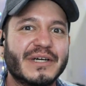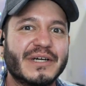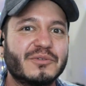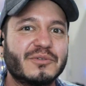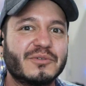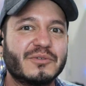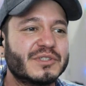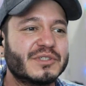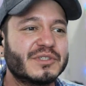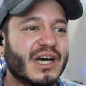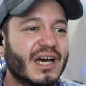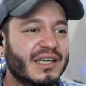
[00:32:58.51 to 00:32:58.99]
We're
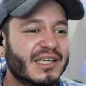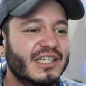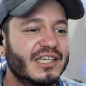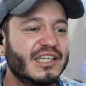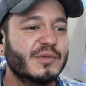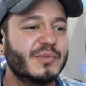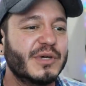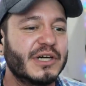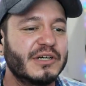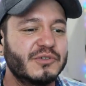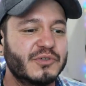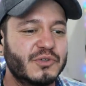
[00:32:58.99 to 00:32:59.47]
talking
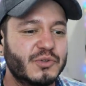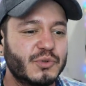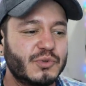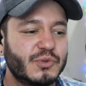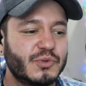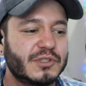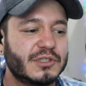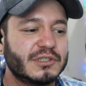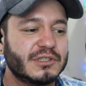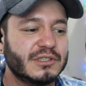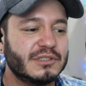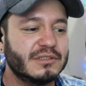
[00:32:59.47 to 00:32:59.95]
about
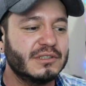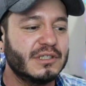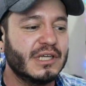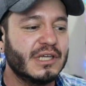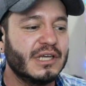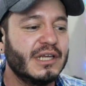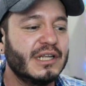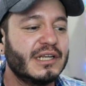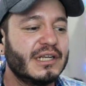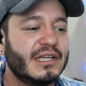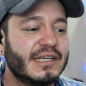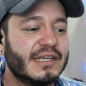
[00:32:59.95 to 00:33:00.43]
Google
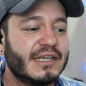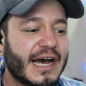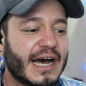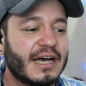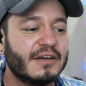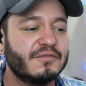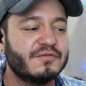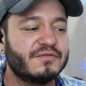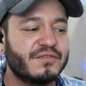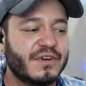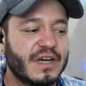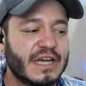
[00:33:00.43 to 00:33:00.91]
not
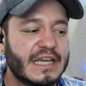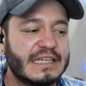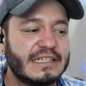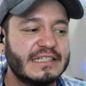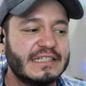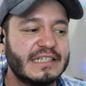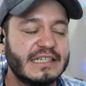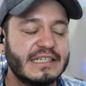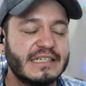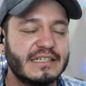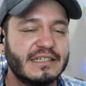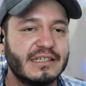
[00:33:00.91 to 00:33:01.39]

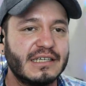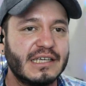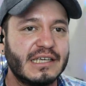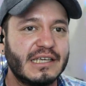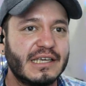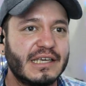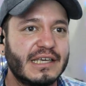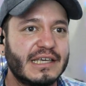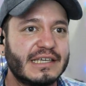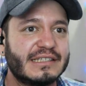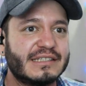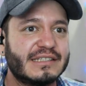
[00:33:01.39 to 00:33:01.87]
finding
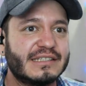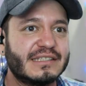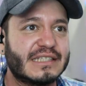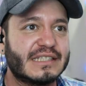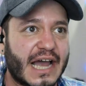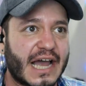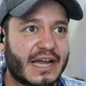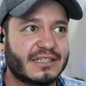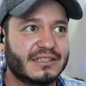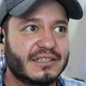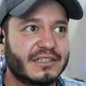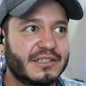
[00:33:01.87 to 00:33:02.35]

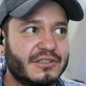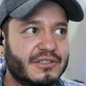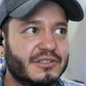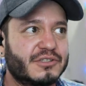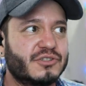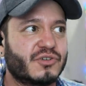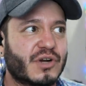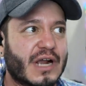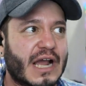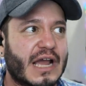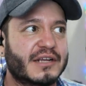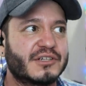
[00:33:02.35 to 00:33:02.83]
exactly the
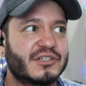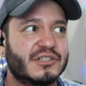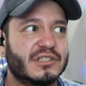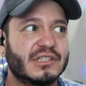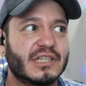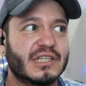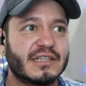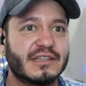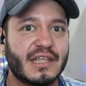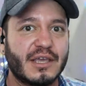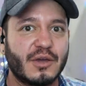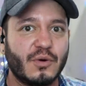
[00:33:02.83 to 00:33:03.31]
traction that
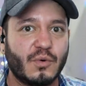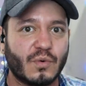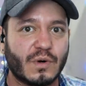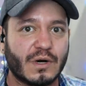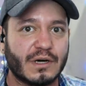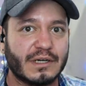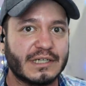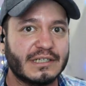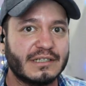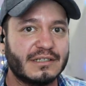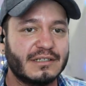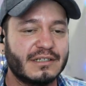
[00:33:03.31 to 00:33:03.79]
they
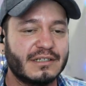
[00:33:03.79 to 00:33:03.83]
wanted,